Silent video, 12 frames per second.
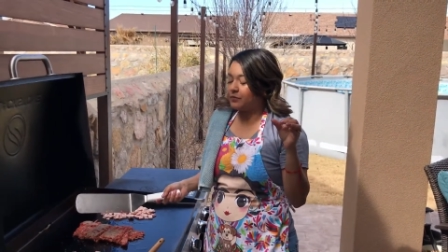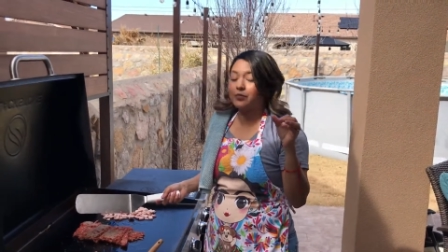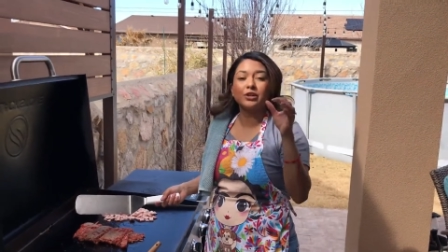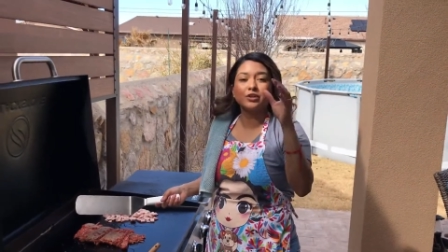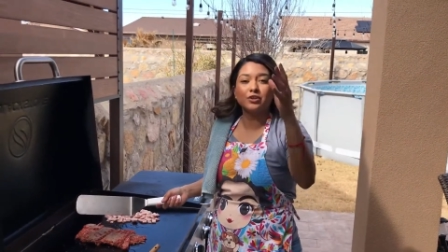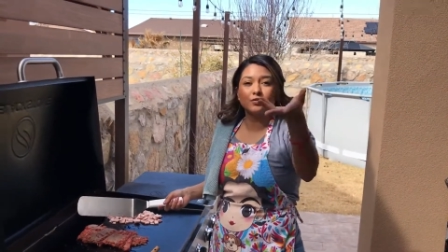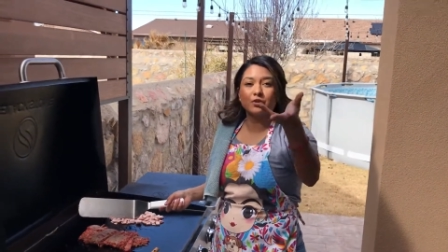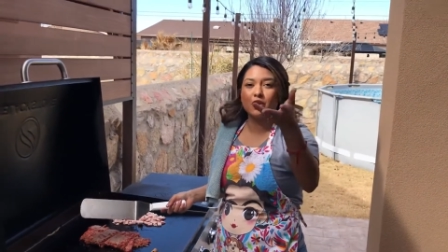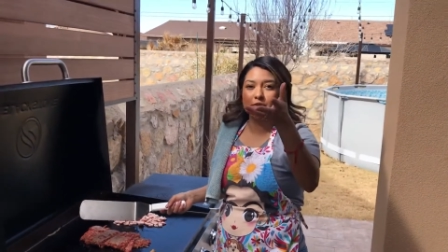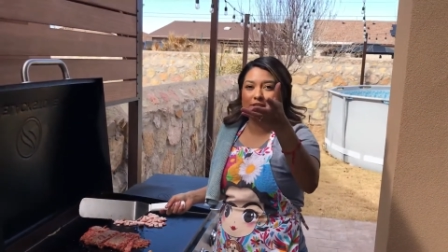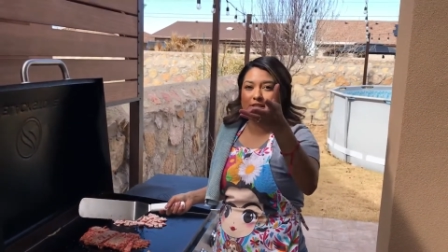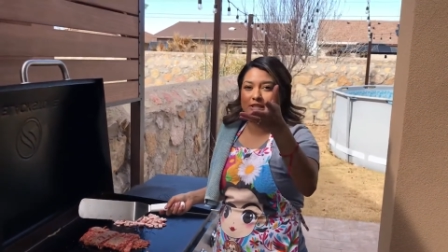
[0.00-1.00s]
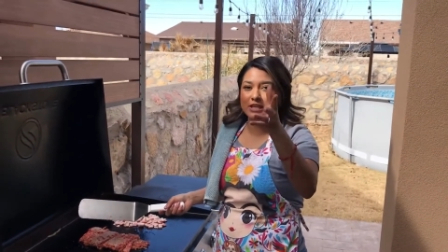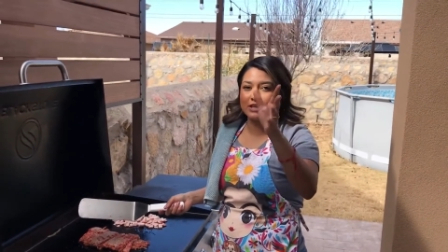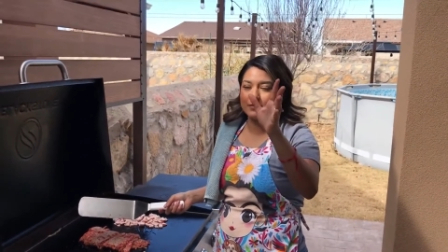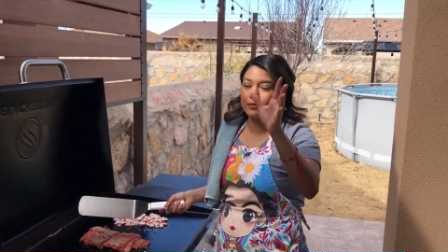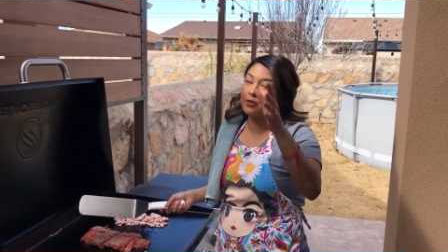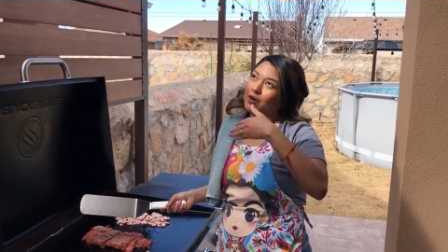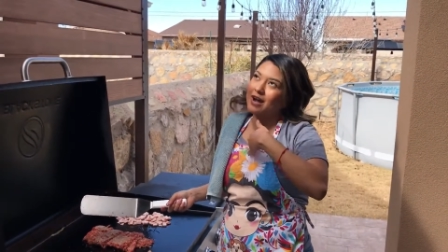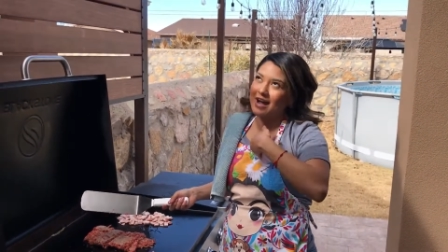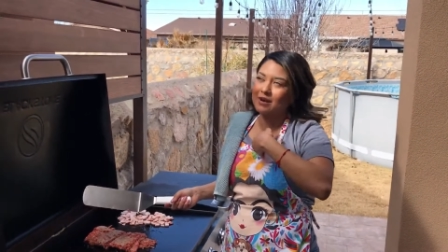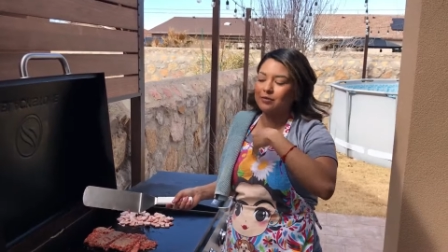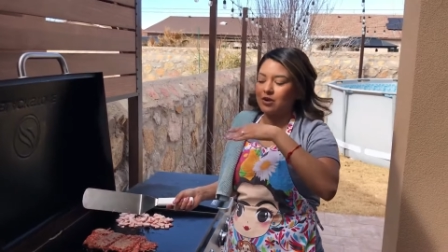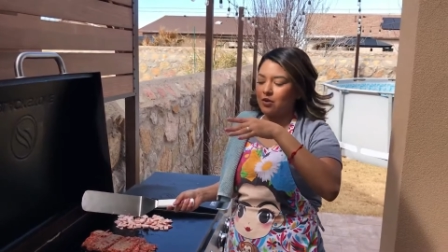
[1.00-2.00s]
but you would always see, well,
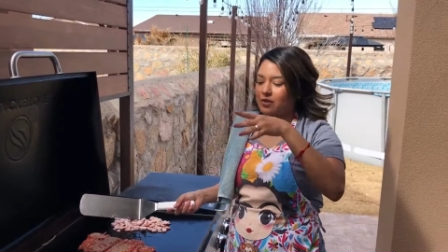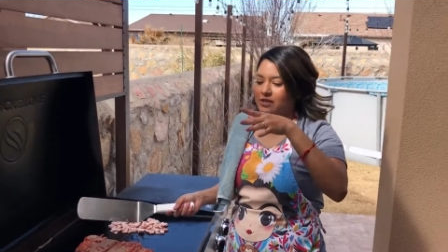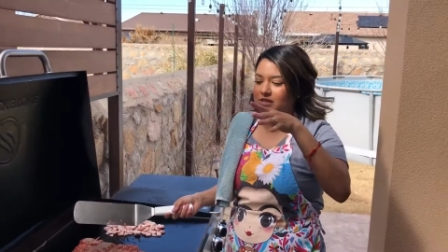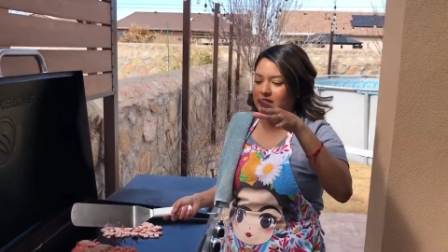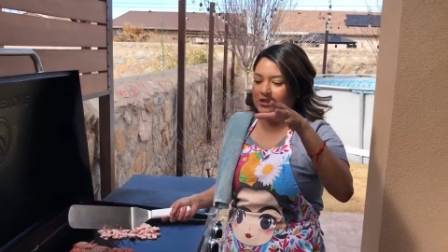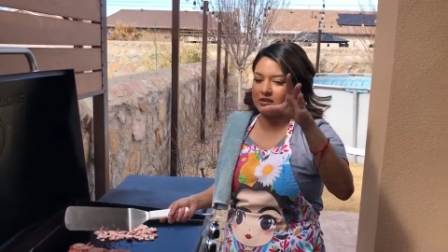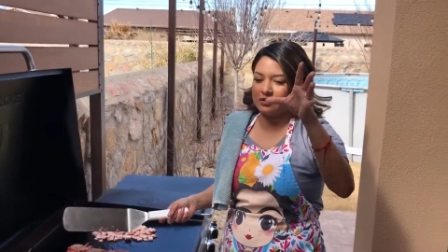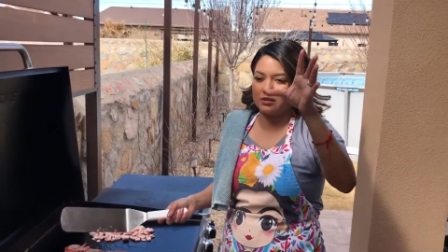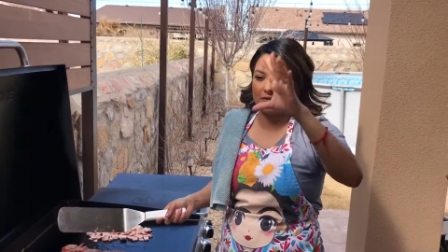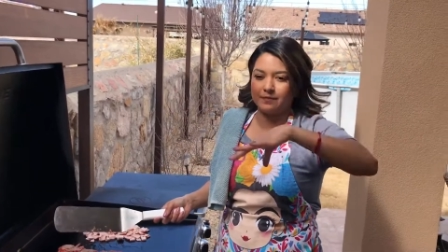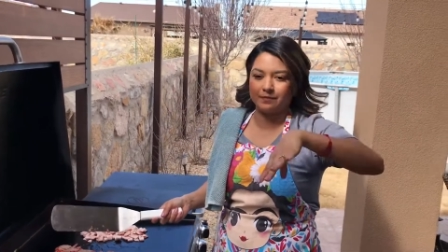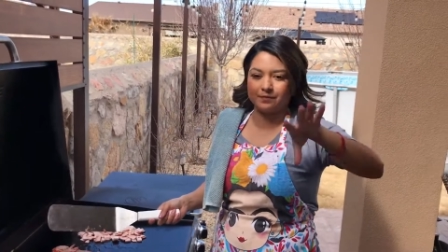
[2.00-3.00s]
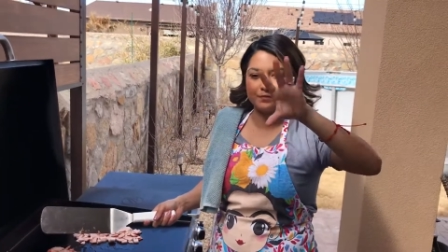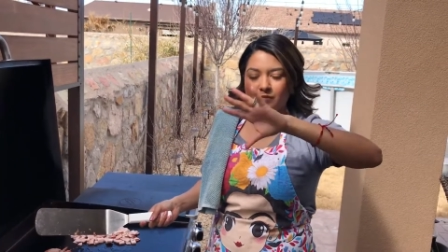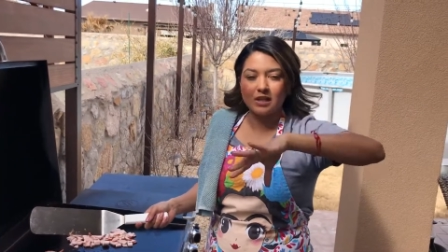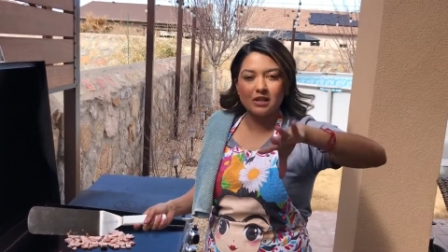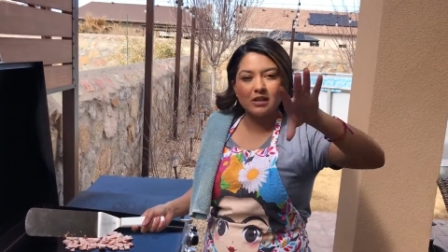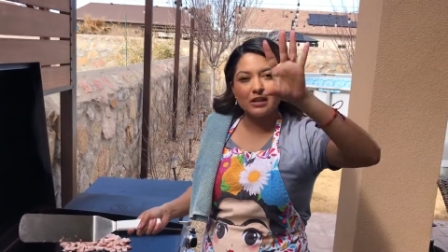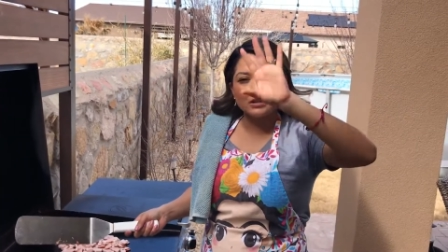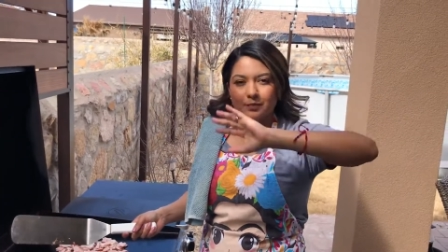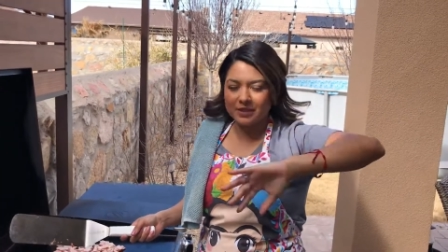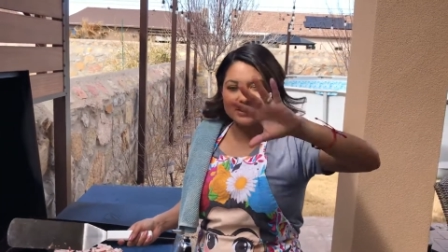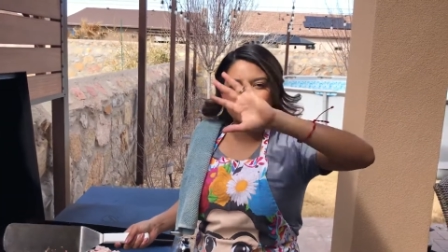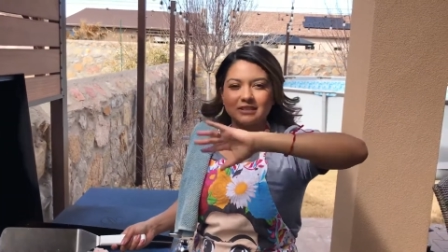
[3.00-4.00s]
I would always see the
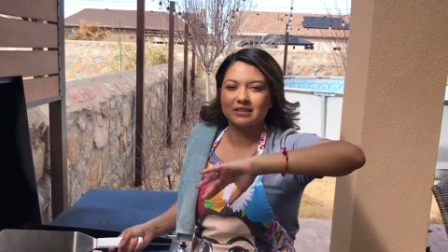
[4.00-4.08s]
pizza